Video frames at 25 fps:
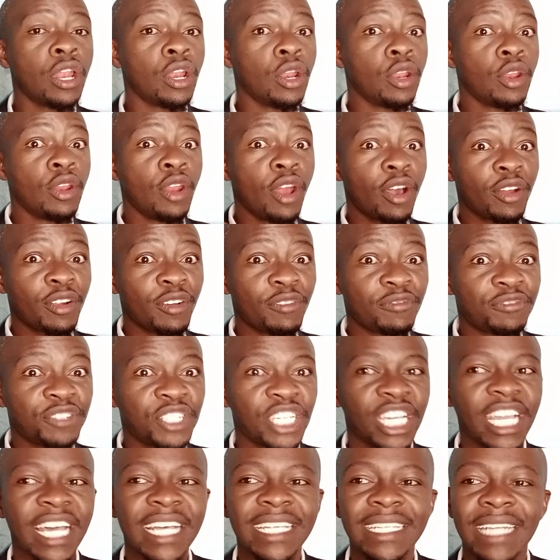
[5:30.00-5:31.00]
lot of
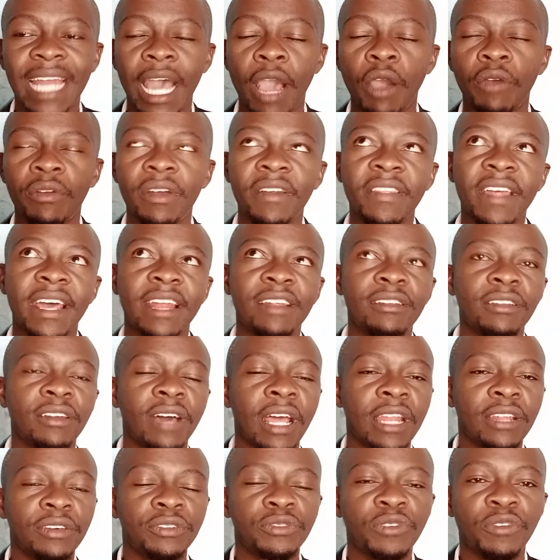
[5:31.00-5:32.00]
shares, or rather a
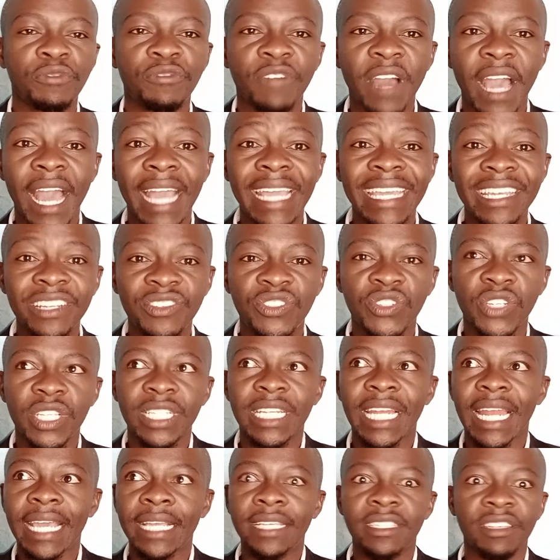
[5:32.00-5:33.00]
lot of
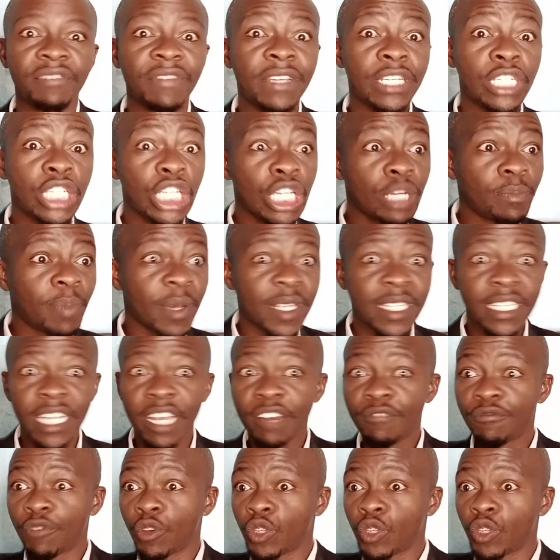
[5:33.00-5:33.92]
interest, like 17%, 14%,